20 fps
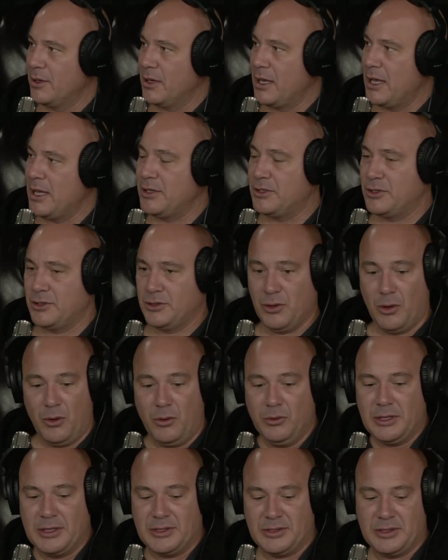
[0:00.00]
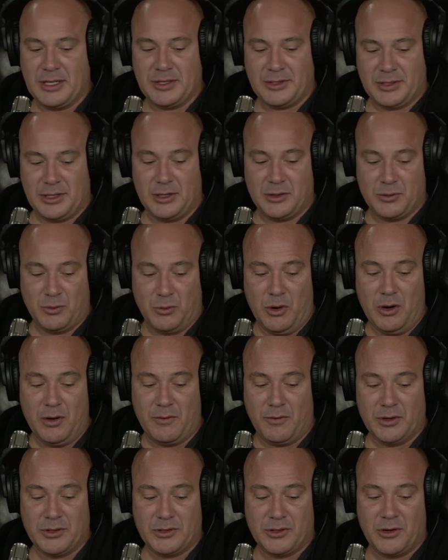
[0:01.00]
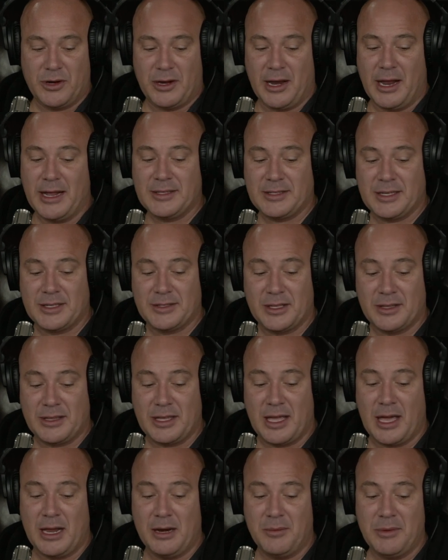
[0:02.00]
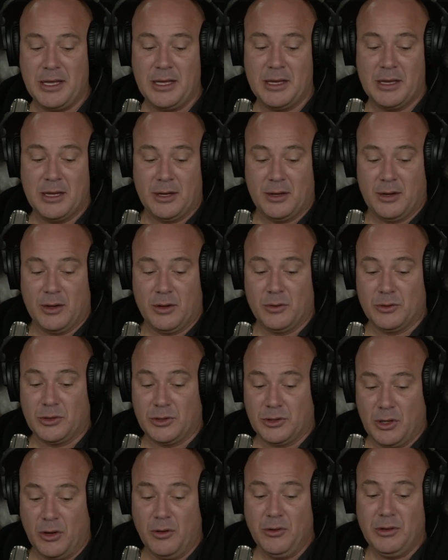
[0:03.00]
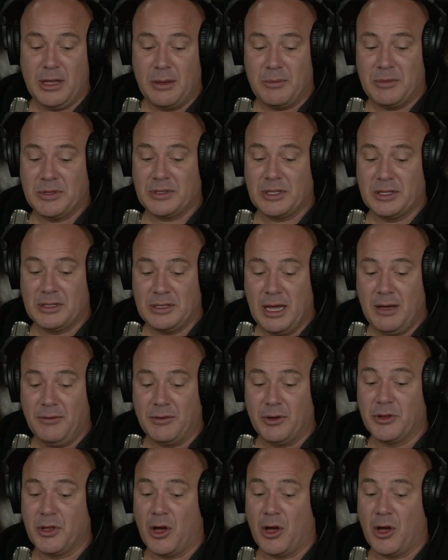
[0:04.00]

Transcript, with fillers: He's told us this in his word. Verse 39 says that the enemy who sowed them is the devil.